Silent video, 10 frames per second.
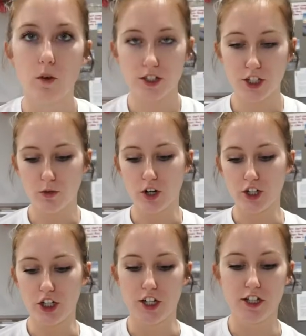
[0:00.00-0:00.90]
Once you are
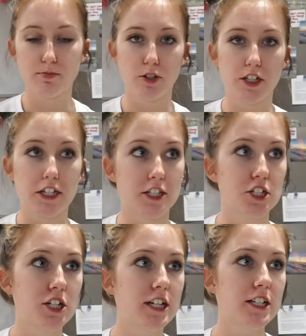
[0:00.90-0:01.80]
done sprinkling the
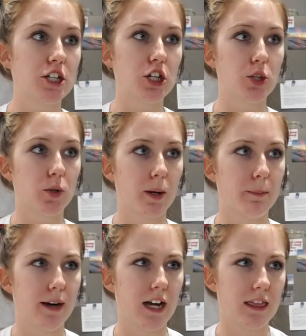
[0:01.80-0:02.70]
cheese, you
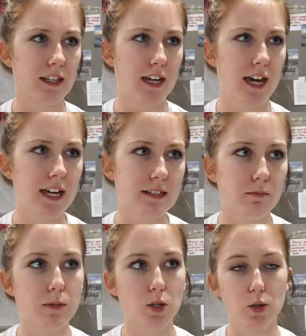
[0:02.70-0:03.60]
combine the eggs,
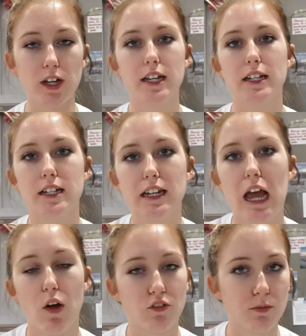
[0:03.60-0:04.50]
milk, and
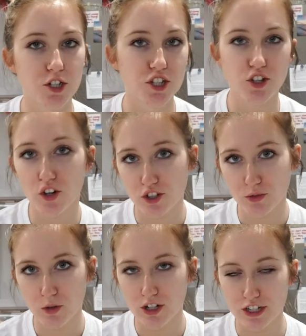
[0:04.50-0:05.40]
however much salt
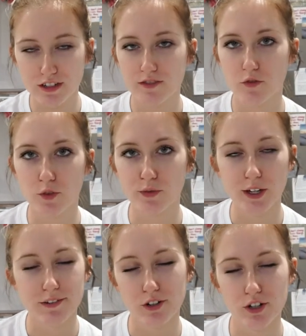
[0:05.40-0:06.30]
you want just for
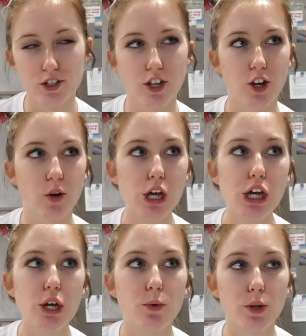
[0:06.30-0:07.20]
flavor. So
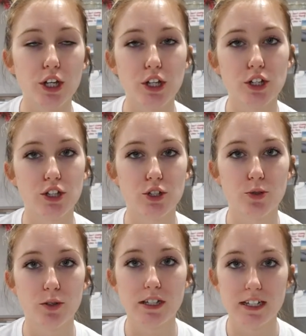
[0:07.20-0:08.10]
we
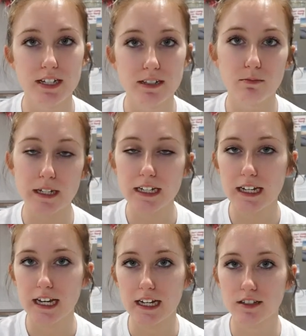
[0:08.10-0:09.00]
do 6 beaten
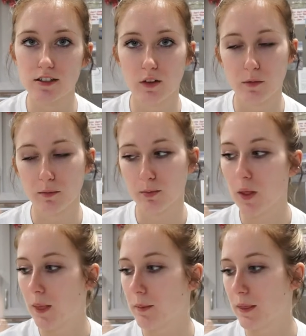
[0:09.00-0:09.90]
eggs. So I'm gonna
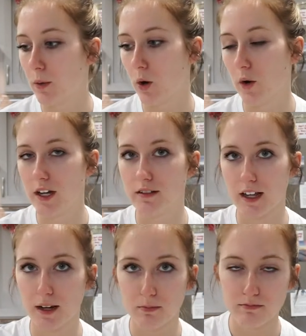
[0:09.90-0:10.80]
put them in the bowl and
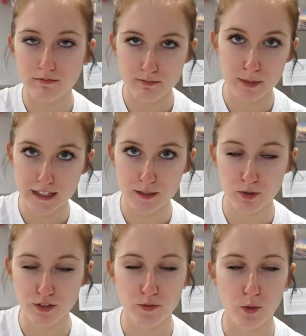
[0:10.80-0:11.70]
like beat them
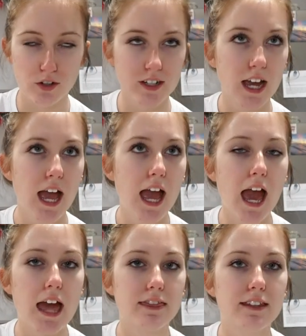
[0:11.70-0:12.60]
with a fork.
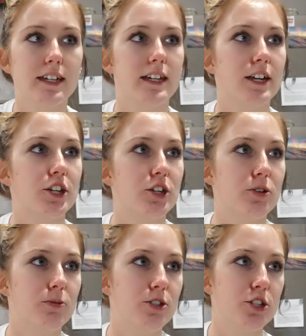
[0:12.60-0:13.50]
And then
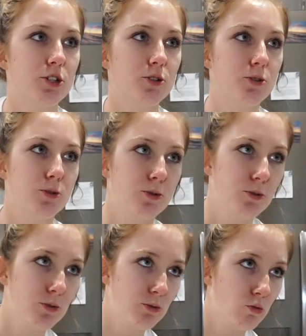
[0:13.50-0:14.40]
you
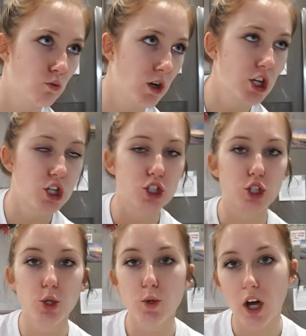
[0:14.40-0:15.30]
do
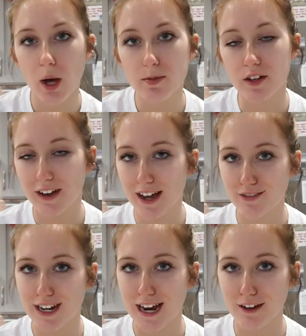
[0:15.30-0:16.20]
2 cups of half
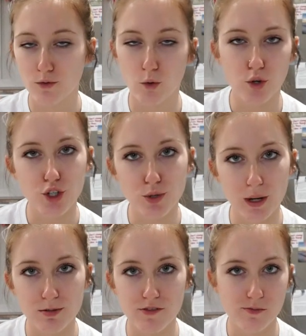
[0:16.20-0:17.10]
and half or 2
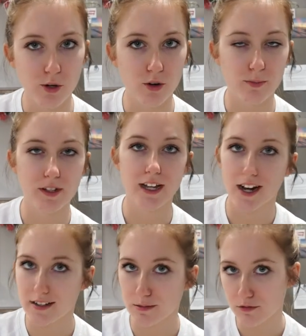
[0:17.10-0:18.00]
cups of milk. But like
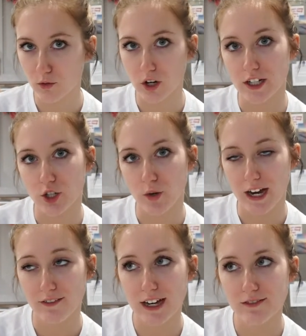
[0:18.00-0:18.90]
I said before, I don't
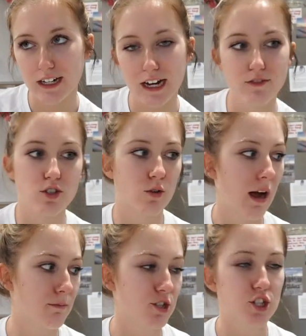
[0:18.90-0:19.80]
have half and half. So
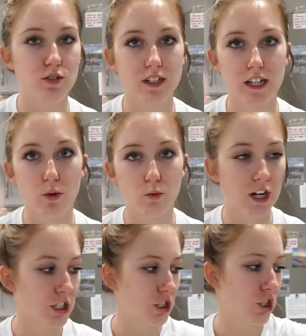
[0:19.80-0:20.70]
I'm just using
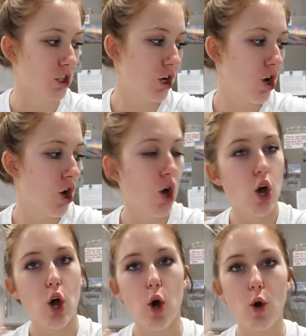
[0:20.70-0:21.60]
regular
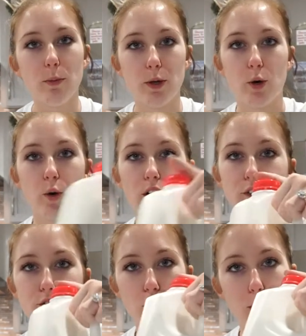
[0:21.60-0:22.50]
whole milk
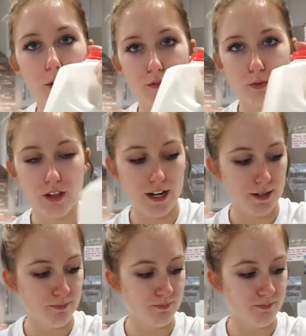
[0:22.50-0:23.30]
from Food Lion.